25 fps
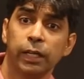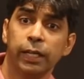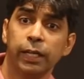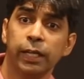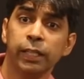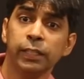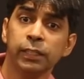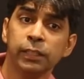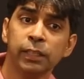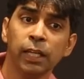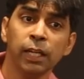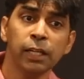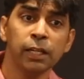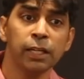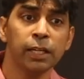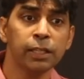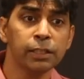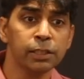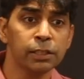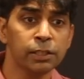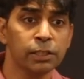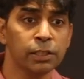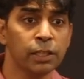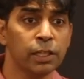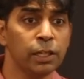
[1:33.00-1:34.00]
It's not
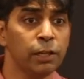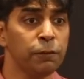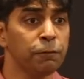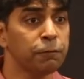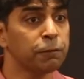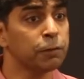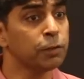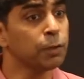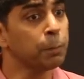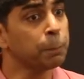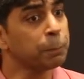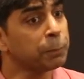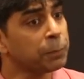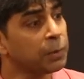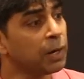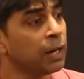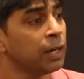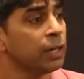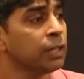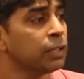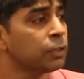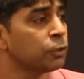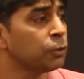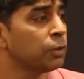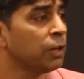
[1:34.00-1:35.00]
necessary for a
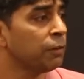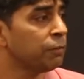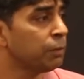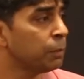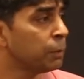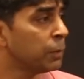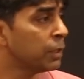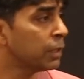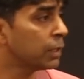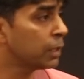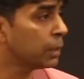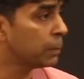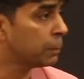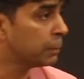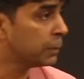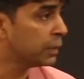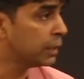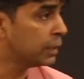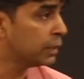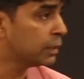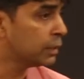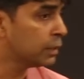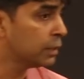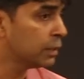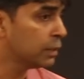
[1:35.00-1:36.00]
product to have a
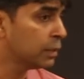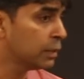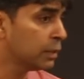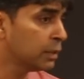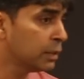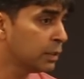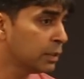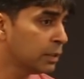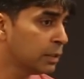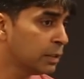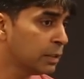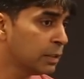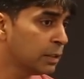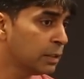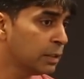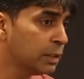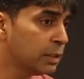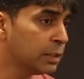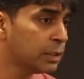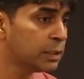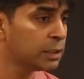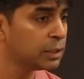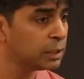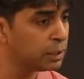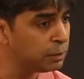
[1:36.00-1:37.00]
marketplace.
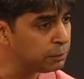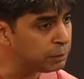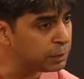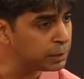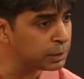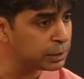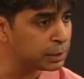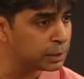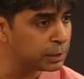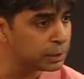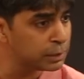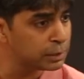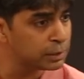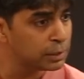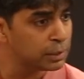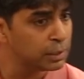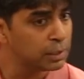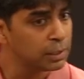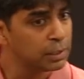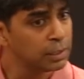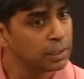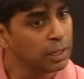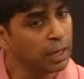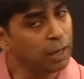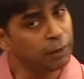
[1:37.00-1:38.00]
Services
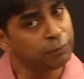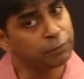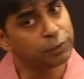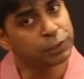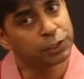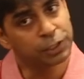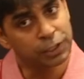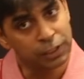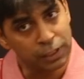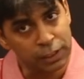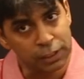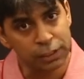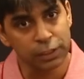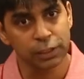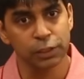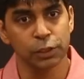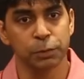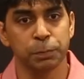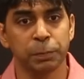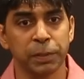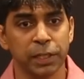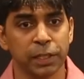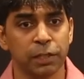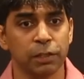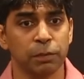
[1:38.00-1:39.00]
have just as
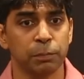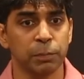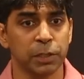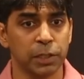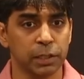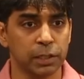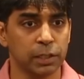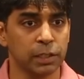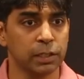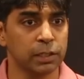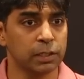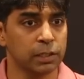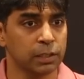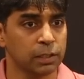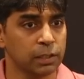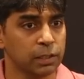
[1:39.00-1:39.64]
big a market